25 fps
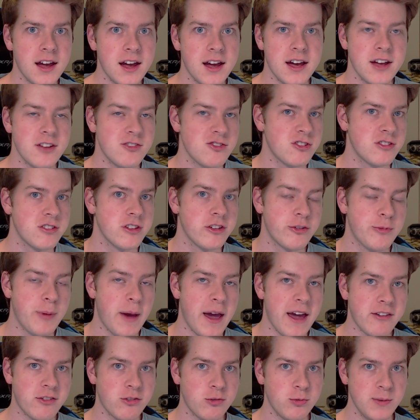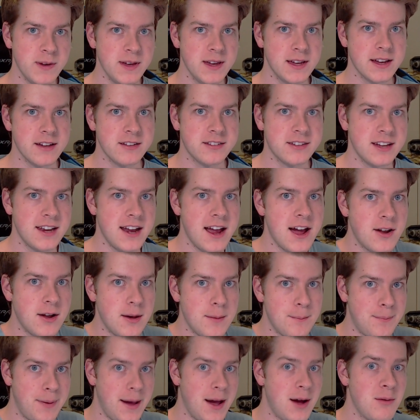just this past week. I sent out
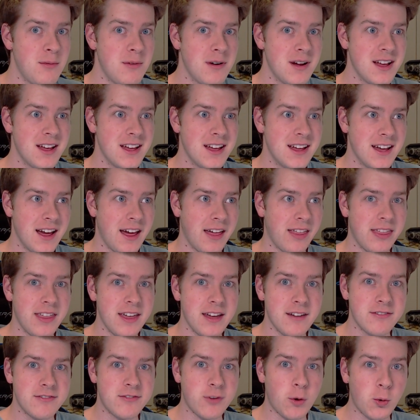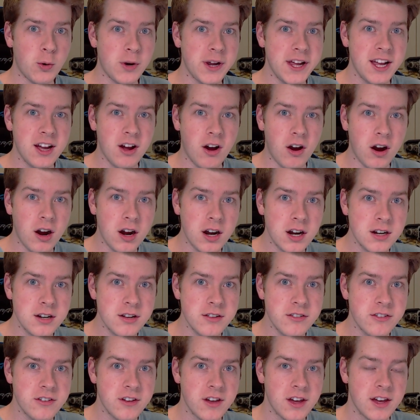about, I think, 40
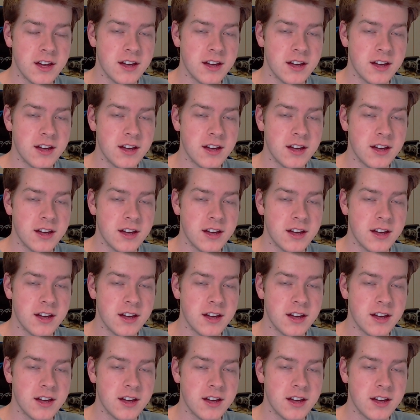cards.